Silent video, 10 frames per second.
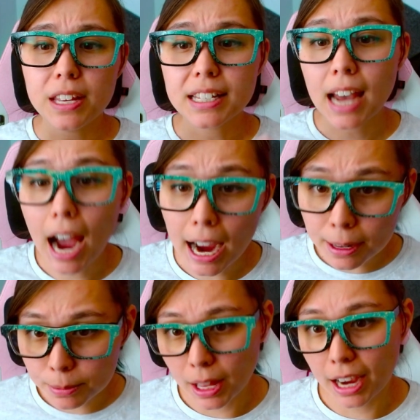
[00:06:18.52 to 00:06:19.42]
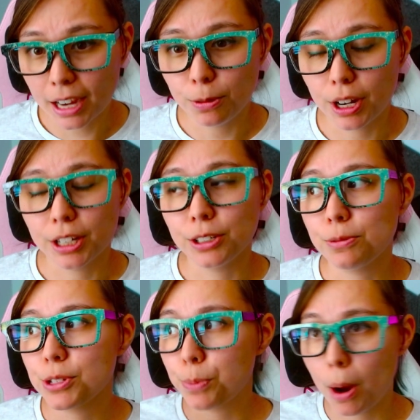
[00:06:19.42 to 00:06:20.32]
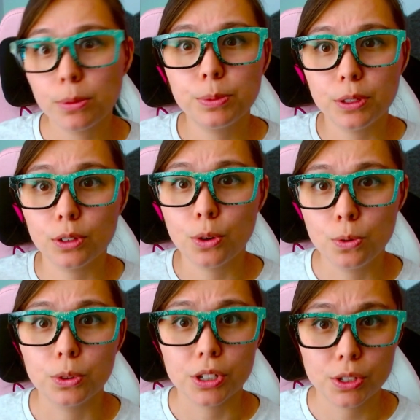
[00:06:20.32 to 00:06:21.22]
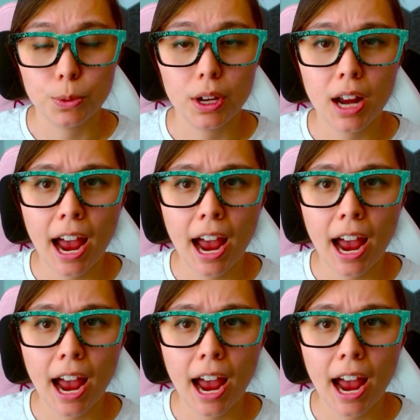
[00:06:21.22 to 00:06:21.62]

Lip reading: timeline one was probably the coolest one.